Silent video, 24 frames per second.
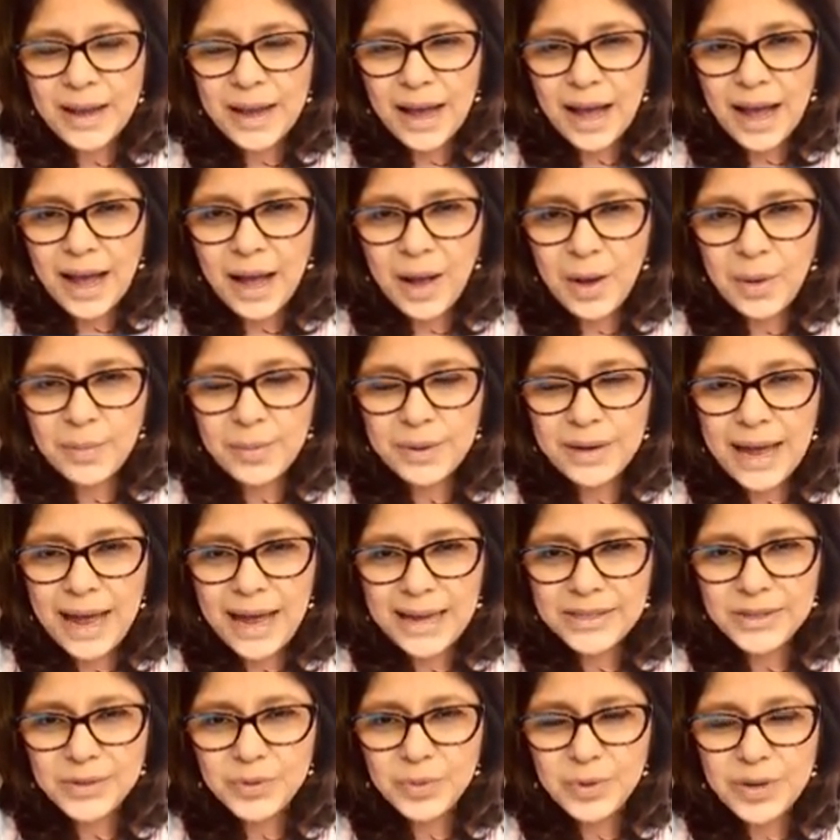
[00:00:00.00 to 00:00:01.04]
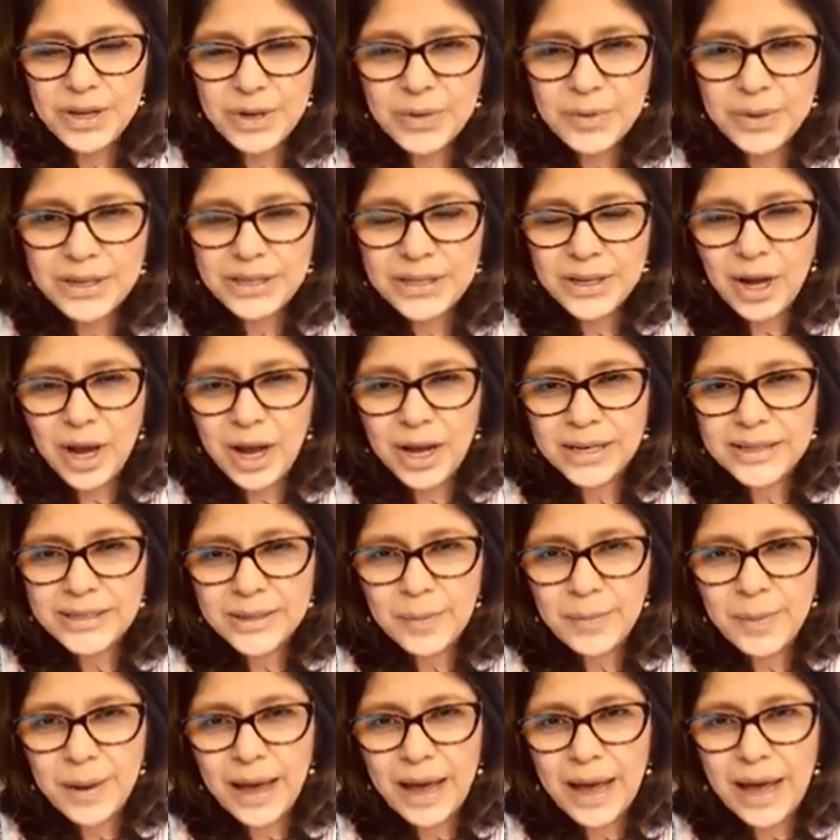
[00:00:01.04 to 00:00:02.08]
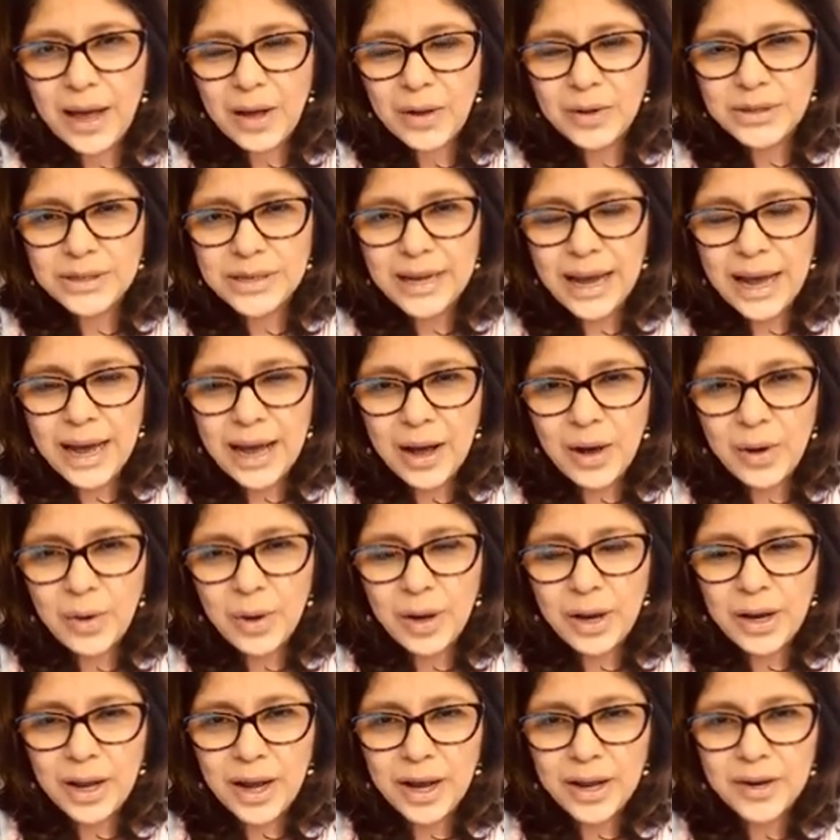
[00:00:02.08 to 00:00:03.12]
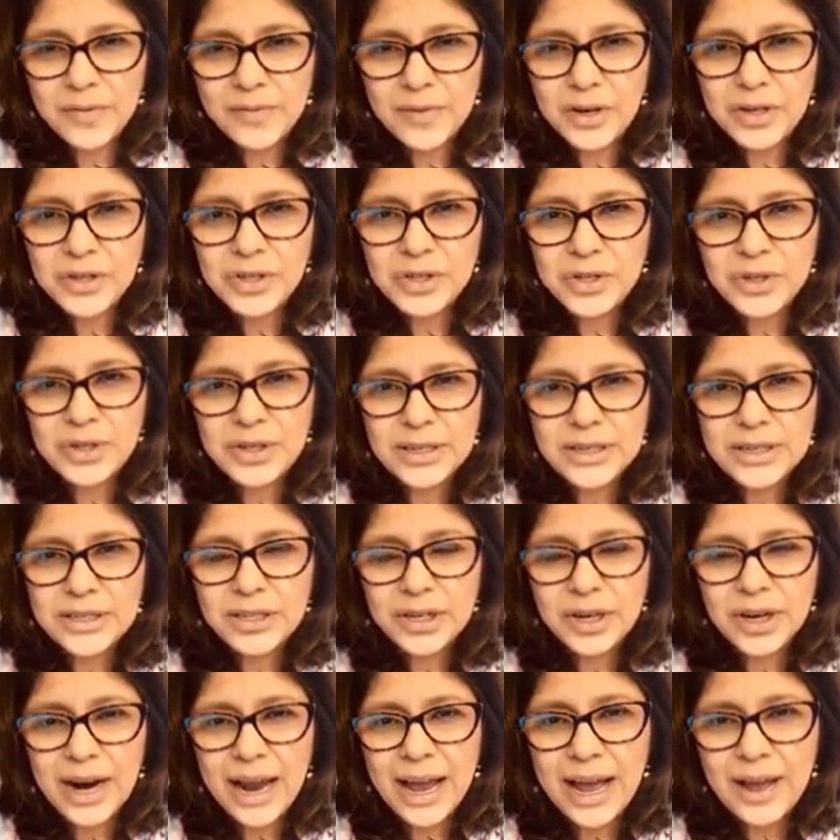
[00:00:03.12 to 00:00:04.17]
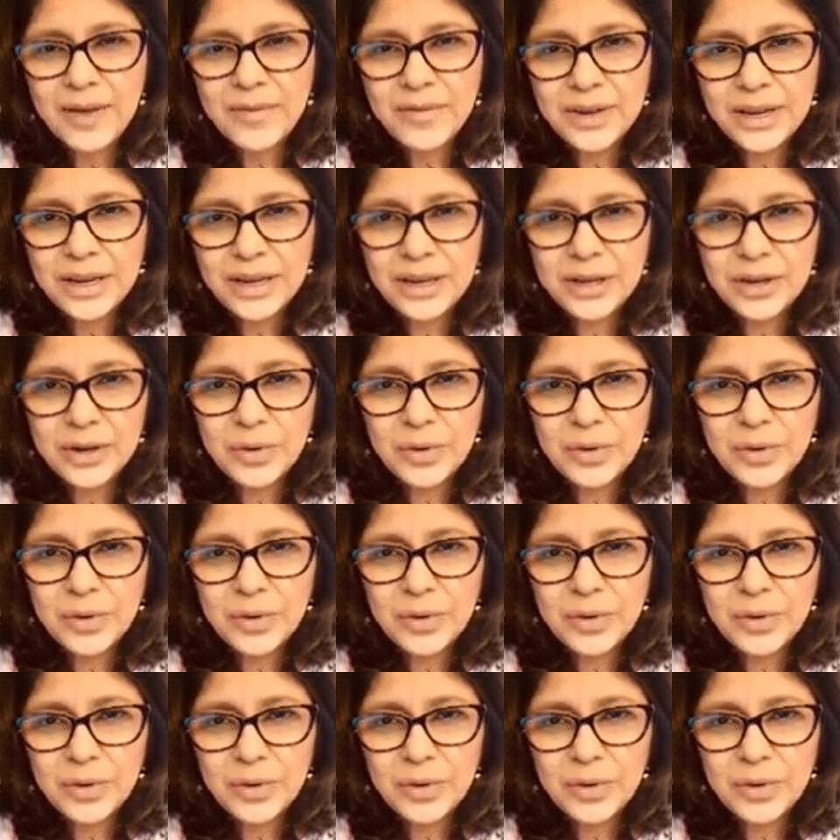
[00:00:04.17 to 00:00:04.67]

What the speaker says: Last week we talked about how a lot of our students are having